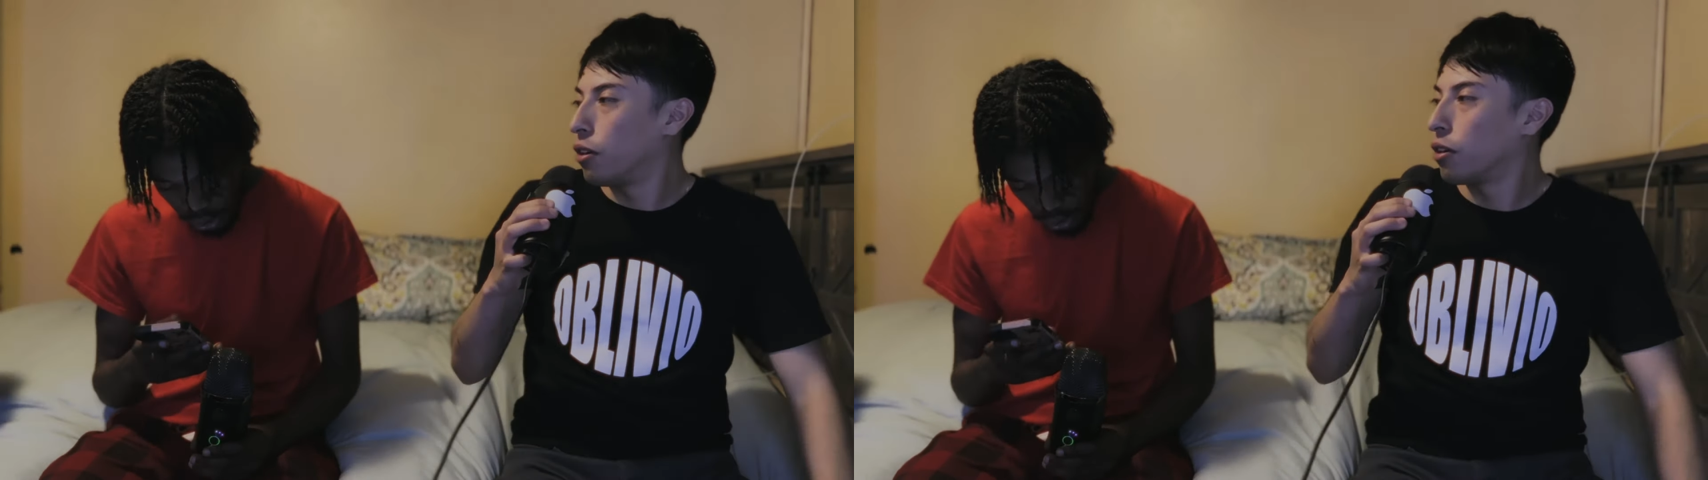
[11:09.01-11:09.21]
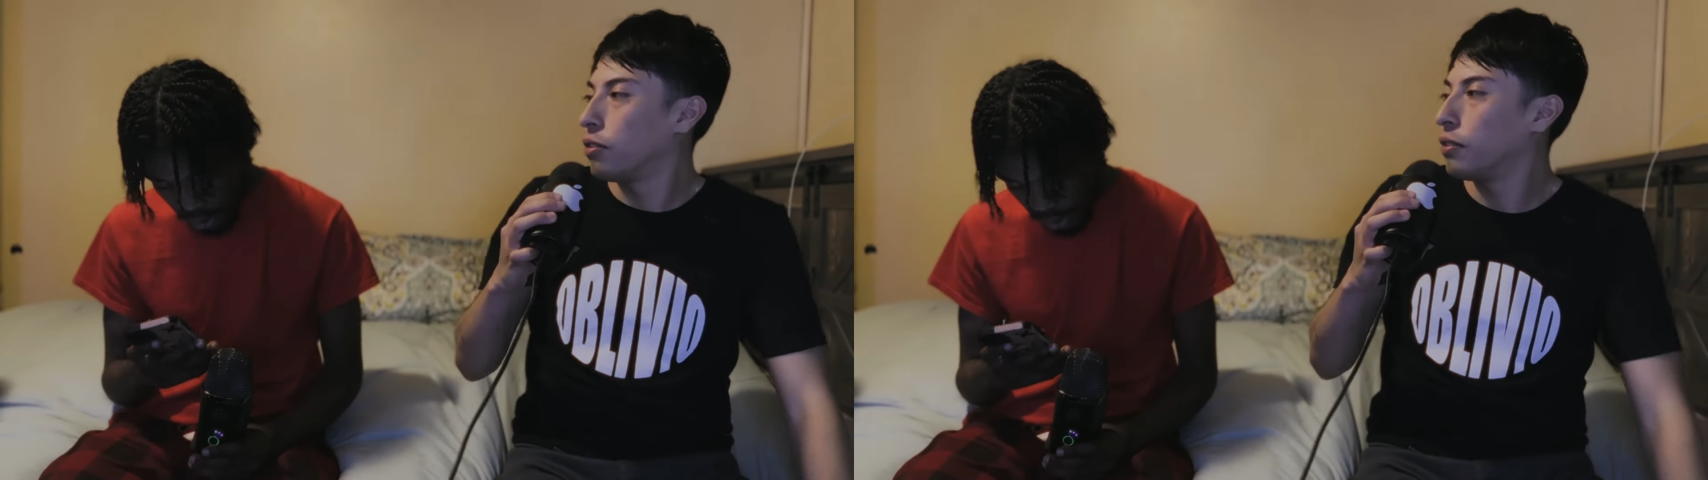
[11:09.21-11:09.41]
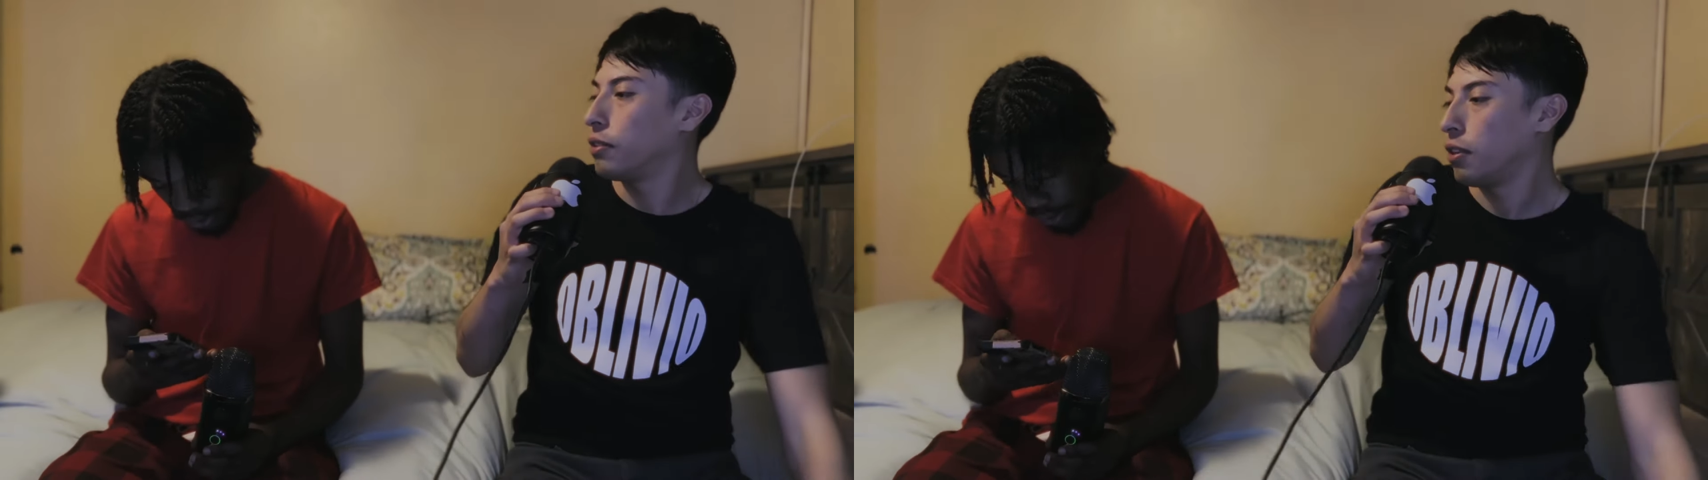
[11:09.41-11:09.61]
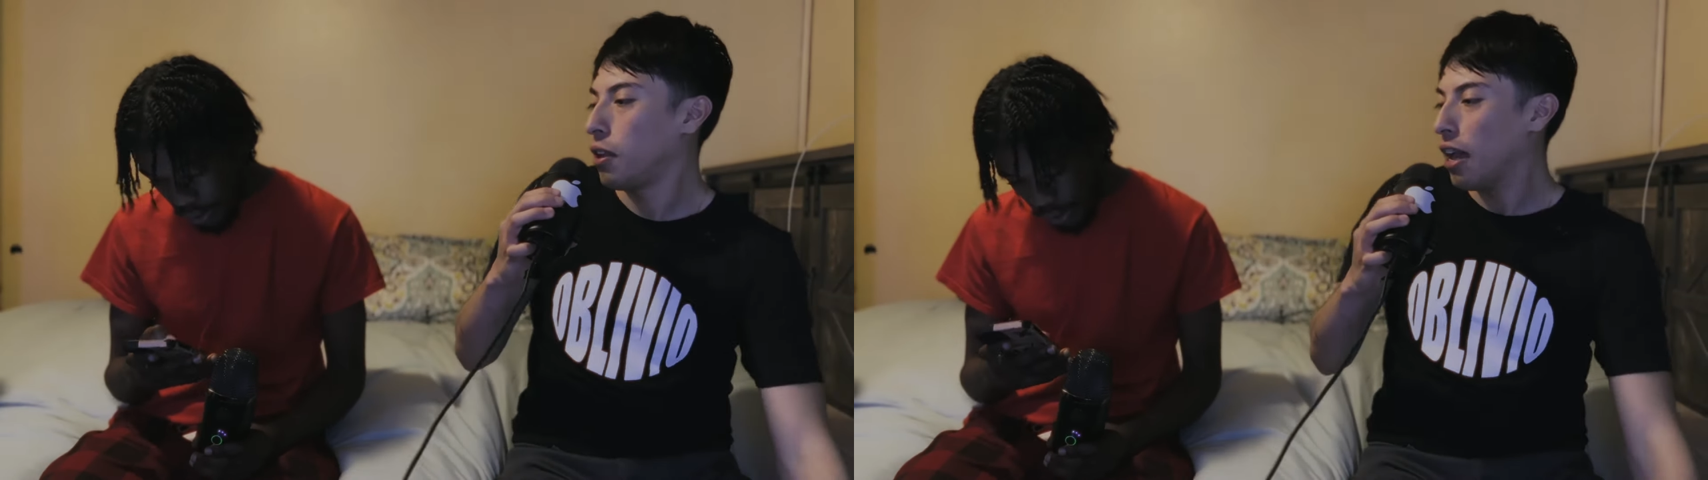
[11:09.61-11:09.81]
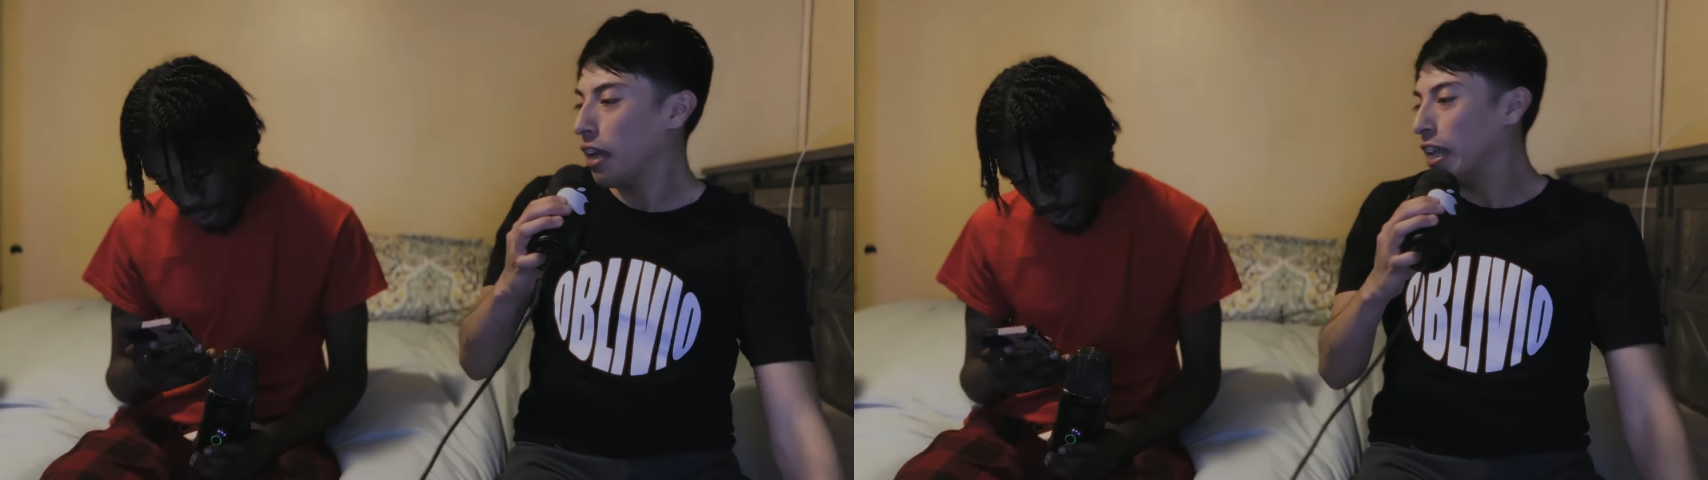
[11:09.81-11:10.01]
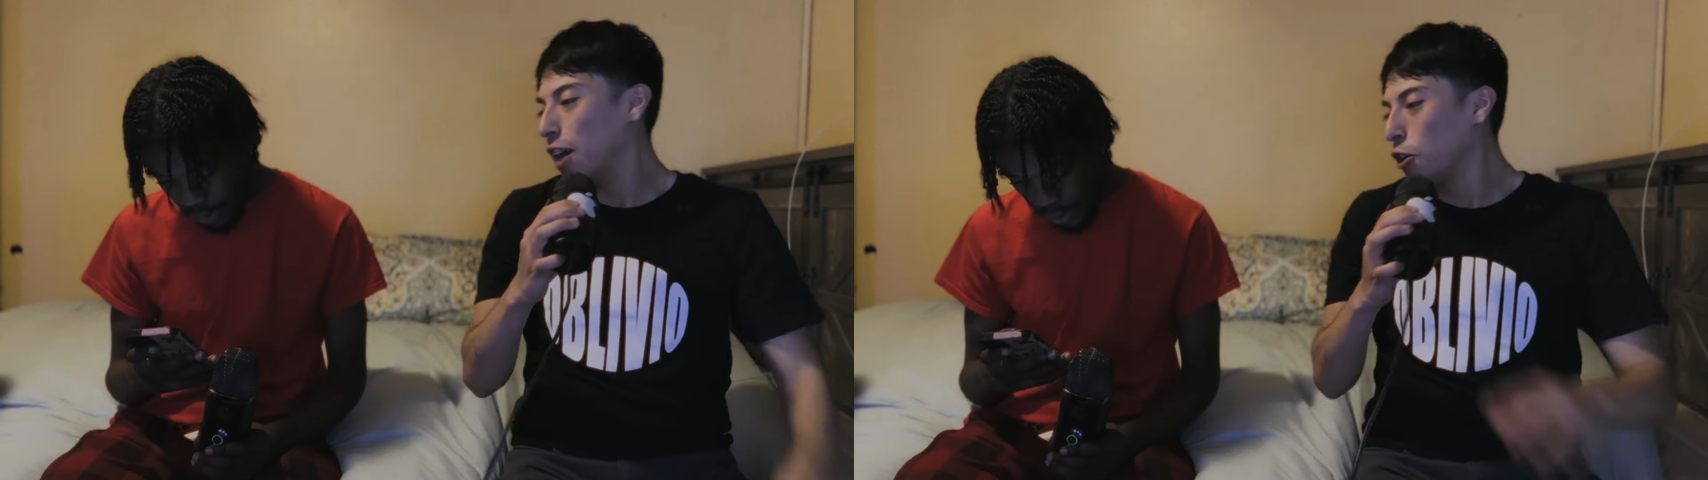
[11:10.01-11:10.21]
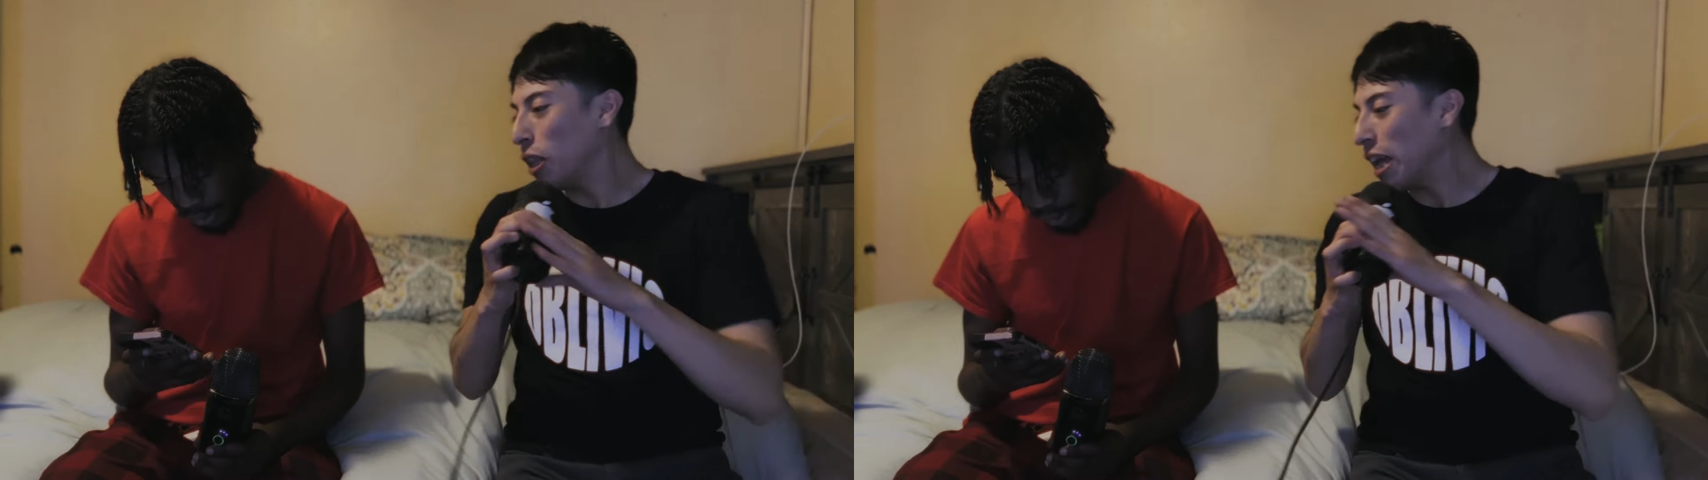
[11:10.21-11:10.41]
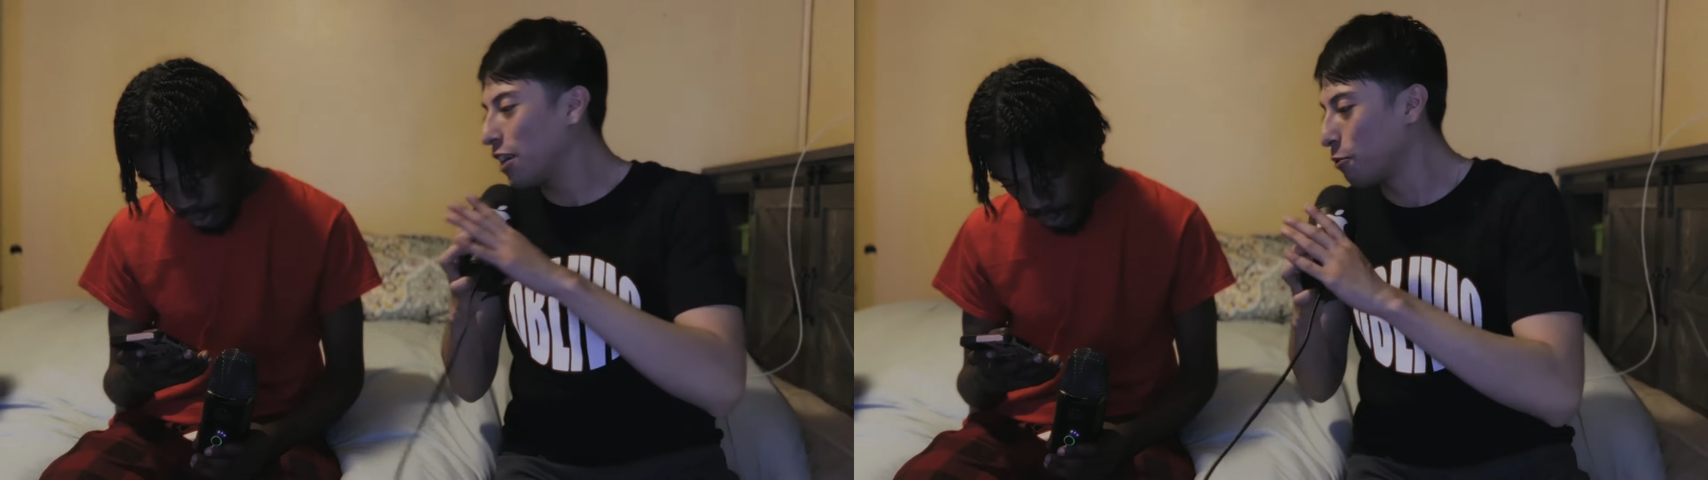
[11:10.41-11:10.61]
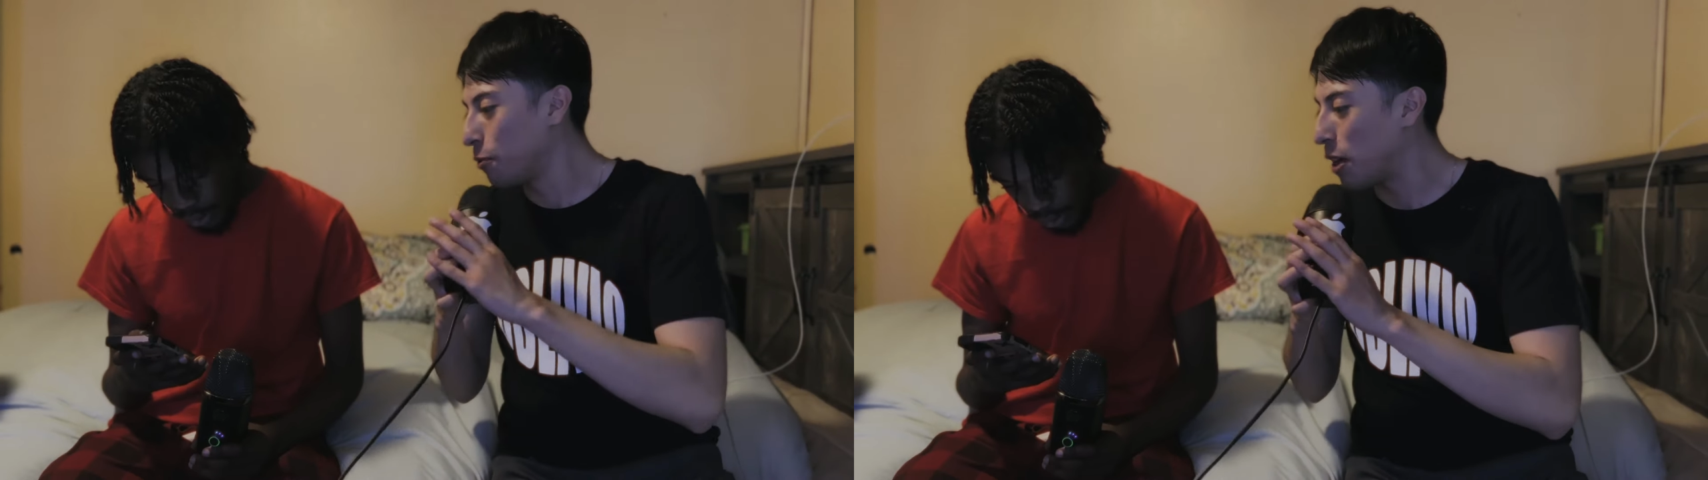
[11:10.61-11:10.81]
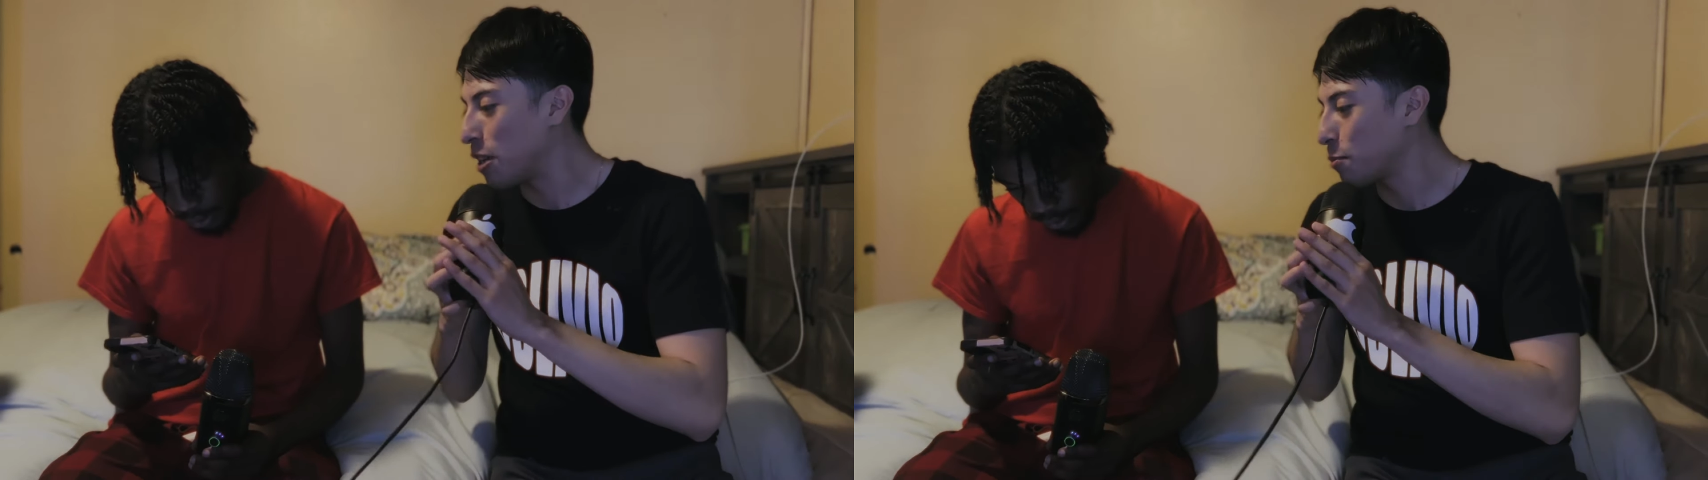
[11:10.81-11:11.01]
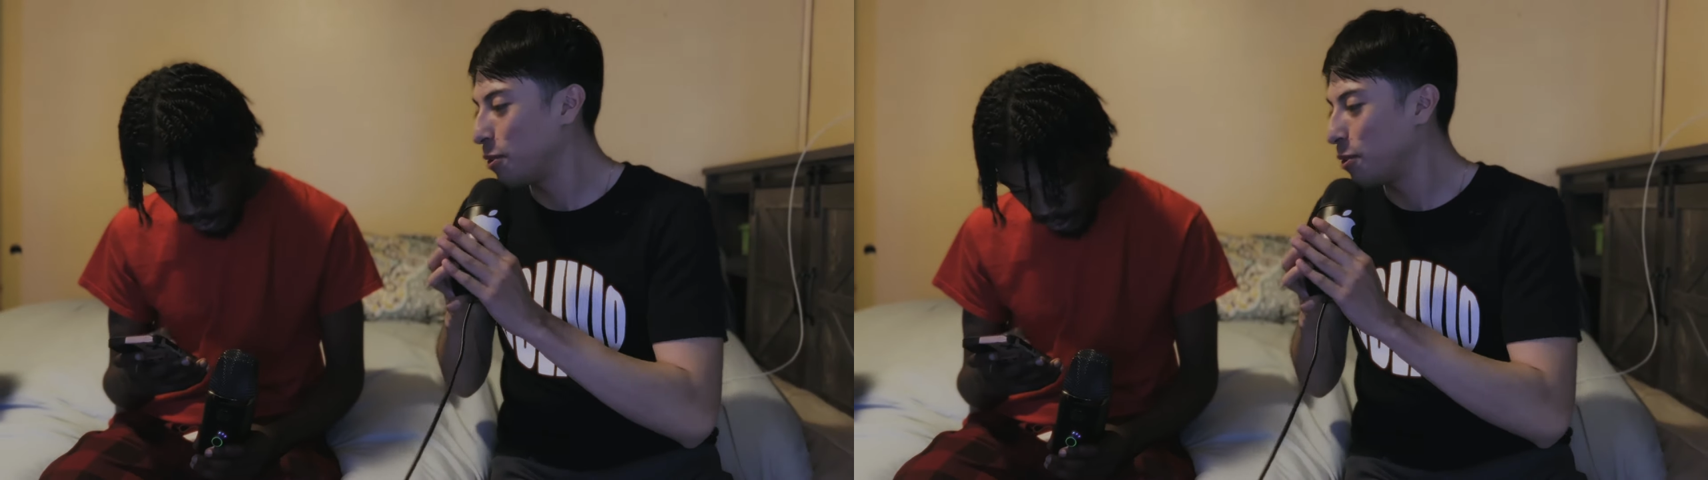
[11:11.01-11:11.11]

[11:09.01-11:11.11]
Are you... Yeah, yeah, go like it real fast,